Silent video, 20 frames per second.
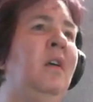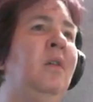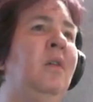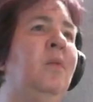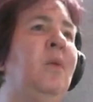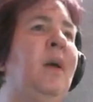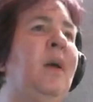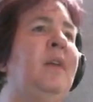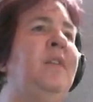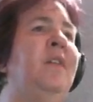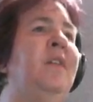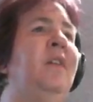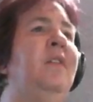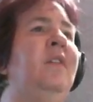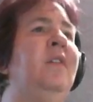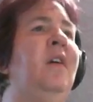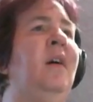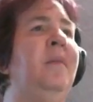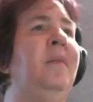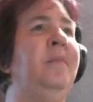White's on
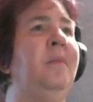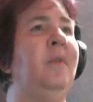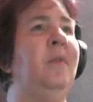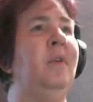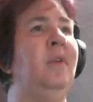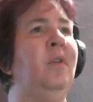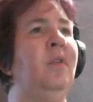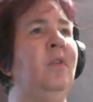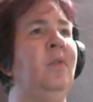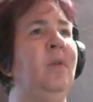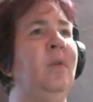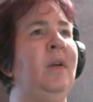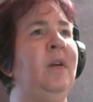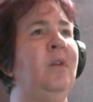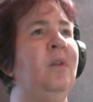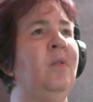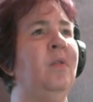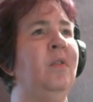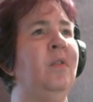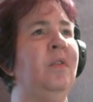top, green
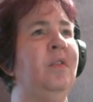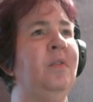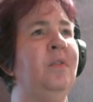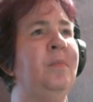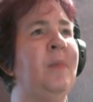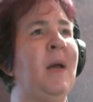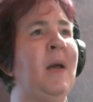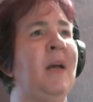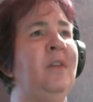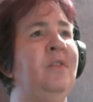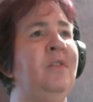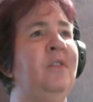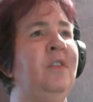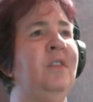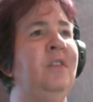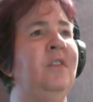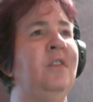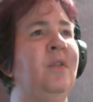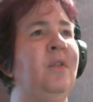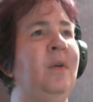corners match.
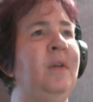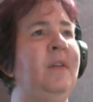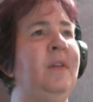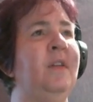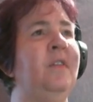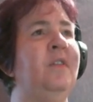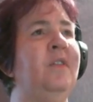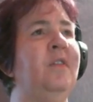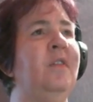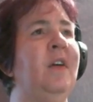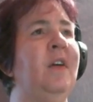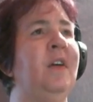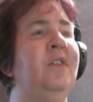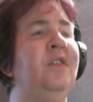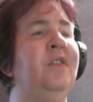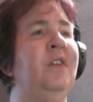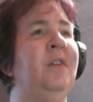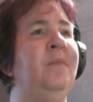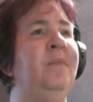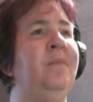It's going this
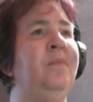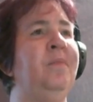direction.